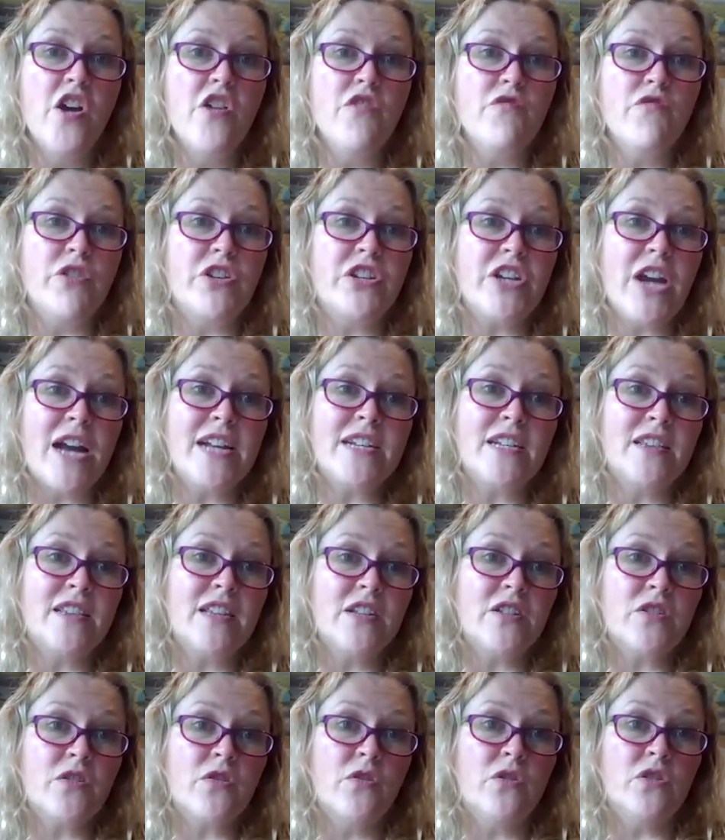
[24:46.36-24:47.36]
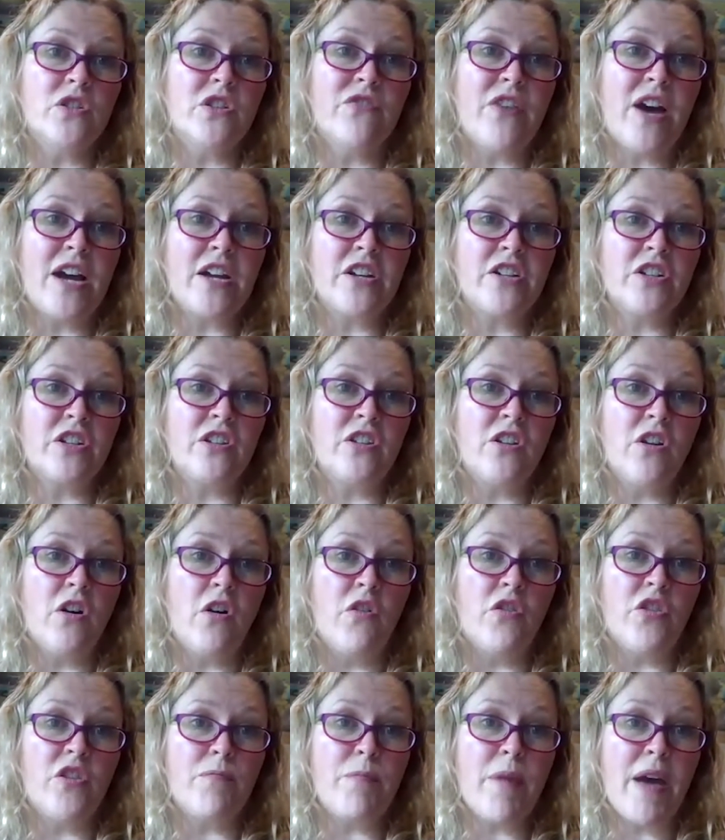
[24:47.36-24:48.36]
rejected this course of action
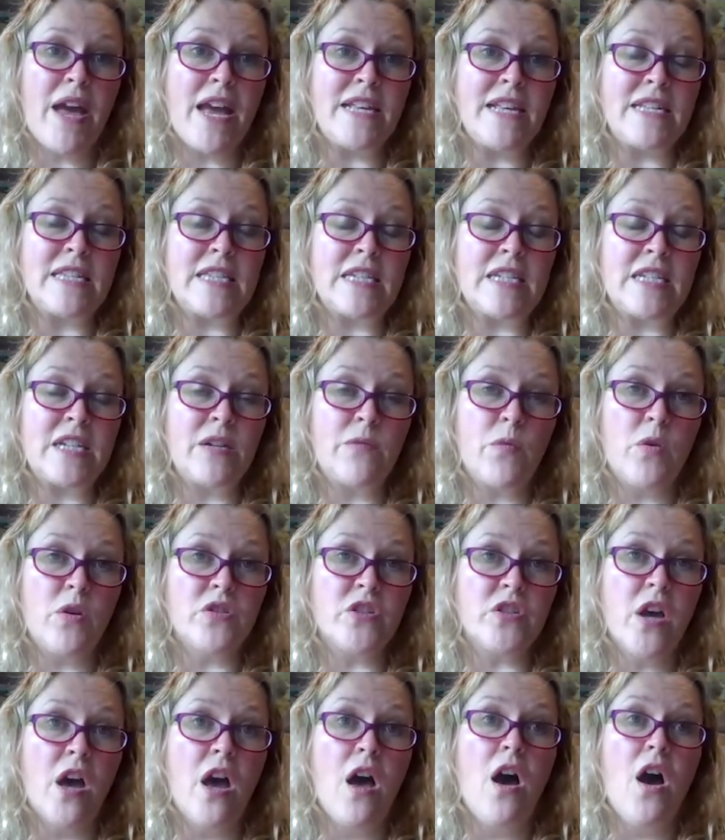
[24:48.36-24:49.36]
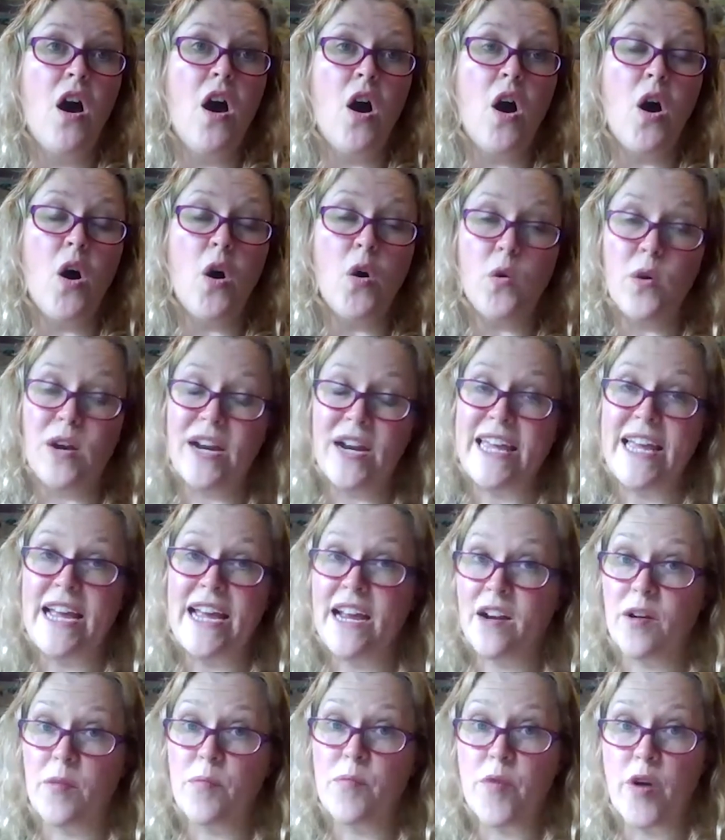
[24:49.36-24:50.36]
on the basis that it was wholly
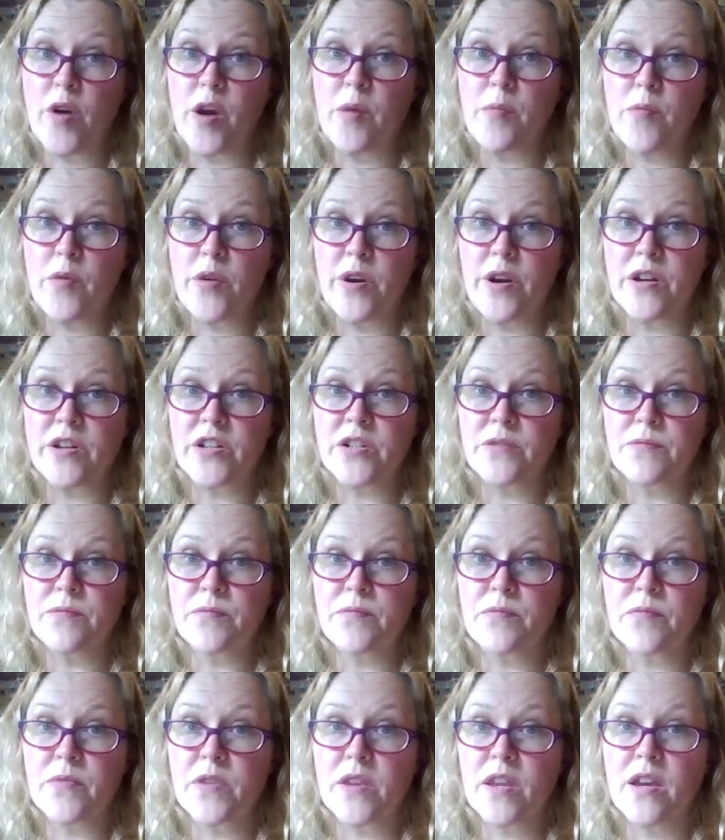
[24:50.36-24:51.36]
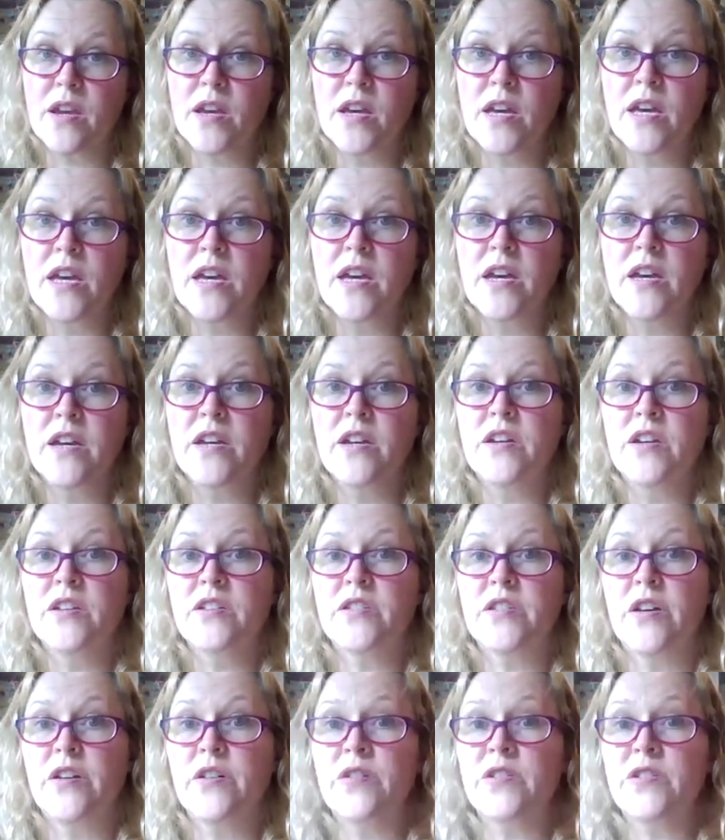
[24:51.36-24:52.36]
inappropriate.
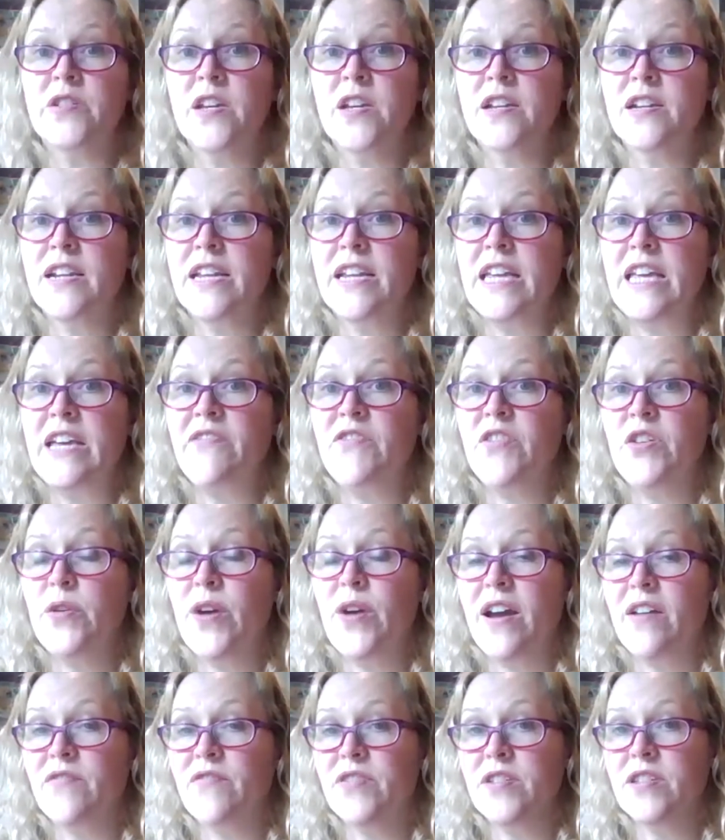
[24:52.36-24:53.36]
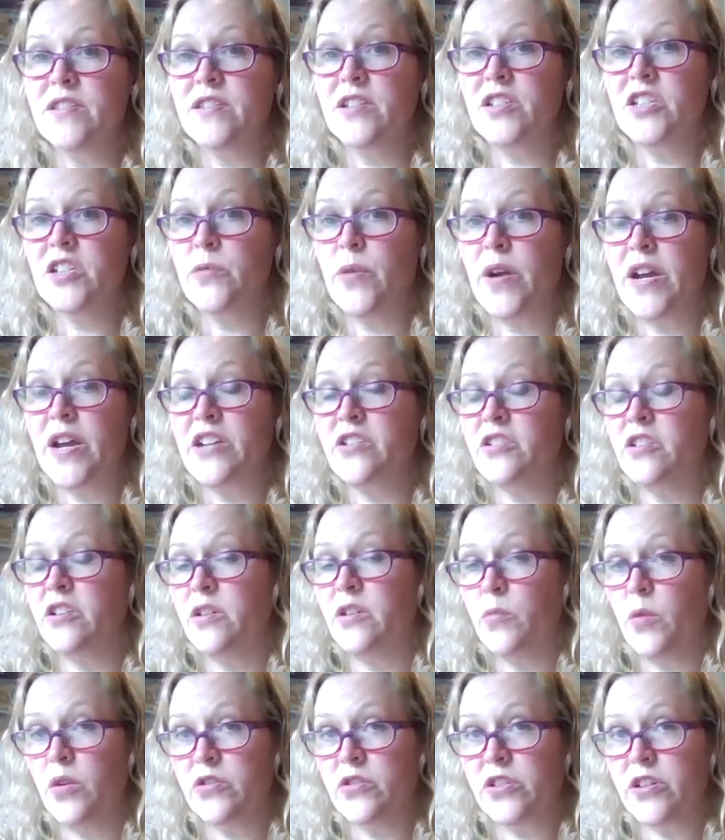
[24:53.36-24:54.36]
So certainly if you have the situation,
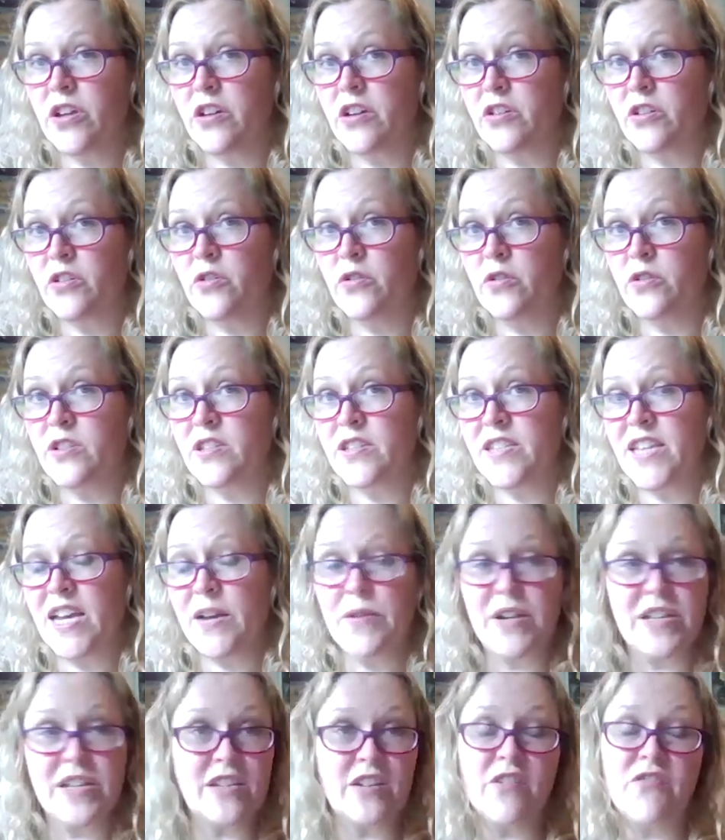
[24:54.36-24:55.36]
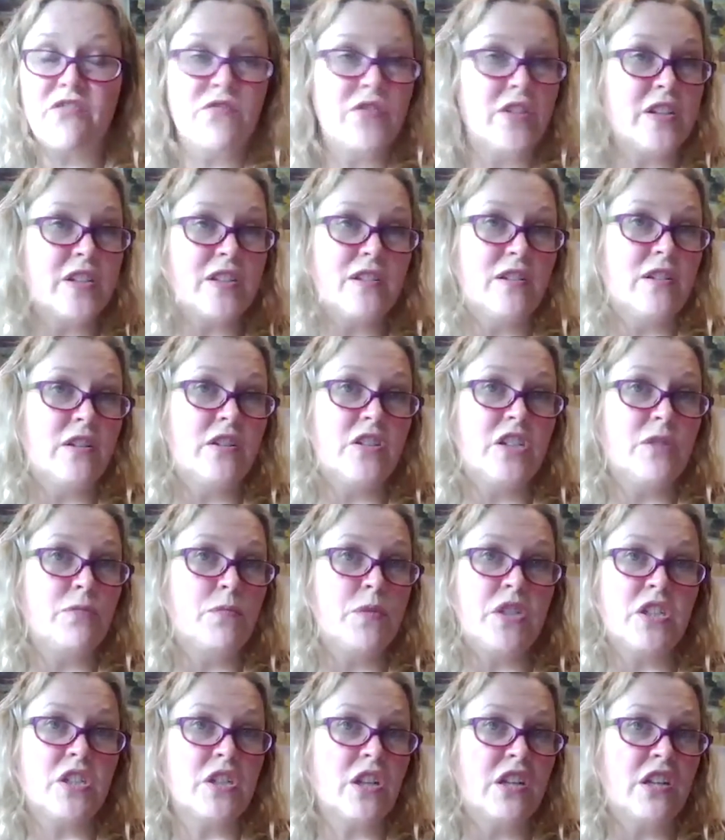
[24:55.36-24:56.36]
you want to go to court and say, well, it's an obvious solution,
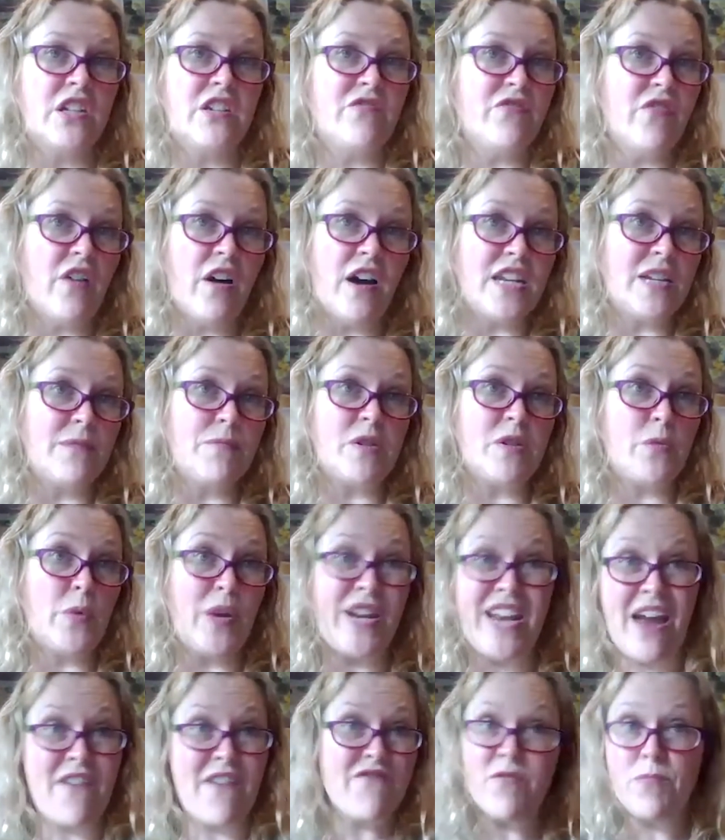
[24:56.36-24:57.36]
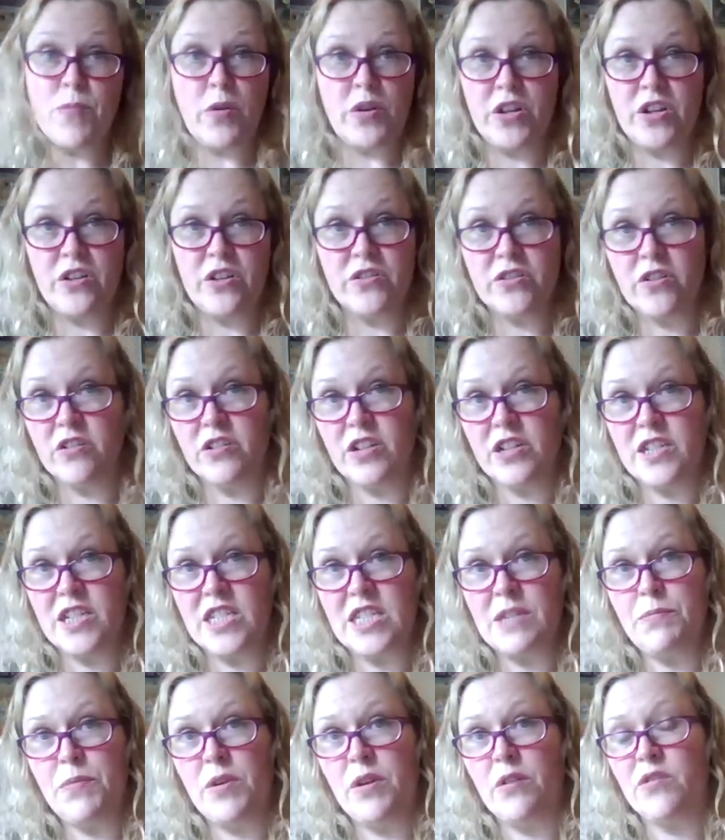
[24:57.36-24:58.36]
we're just going to divide it between everybody who's got a
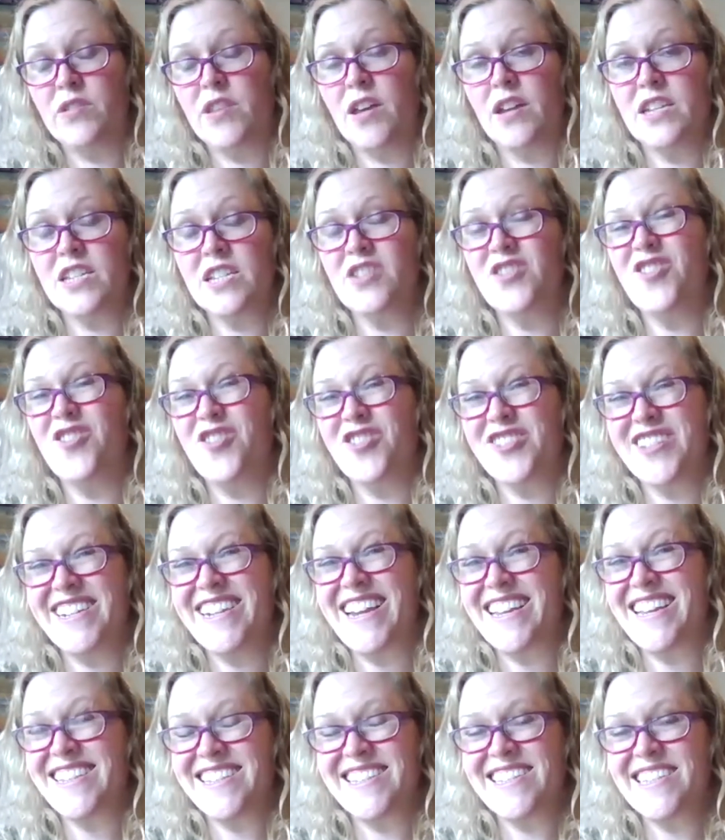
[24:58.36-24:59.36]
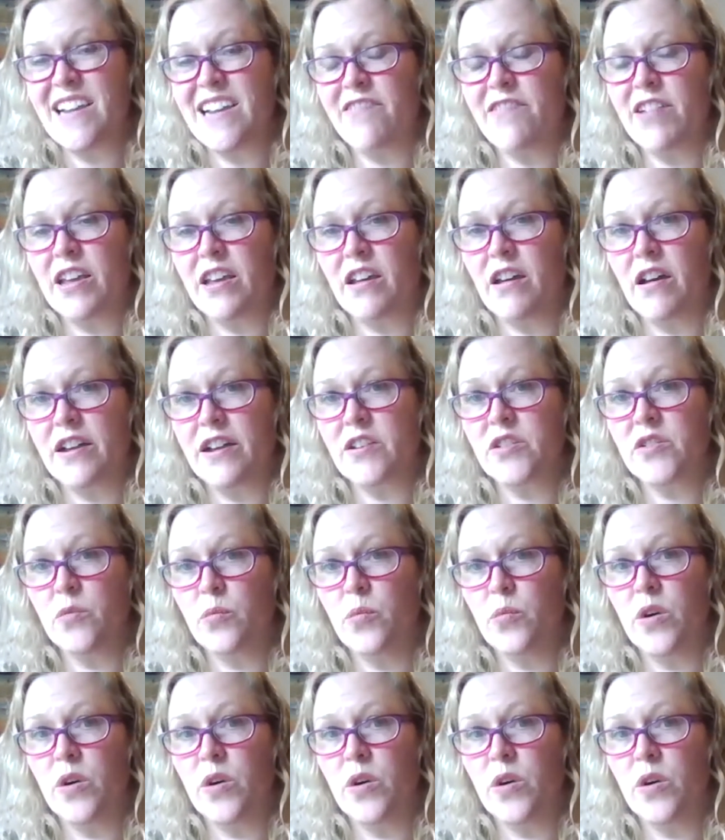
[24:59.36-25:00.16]
dispute, that is not necessarily going to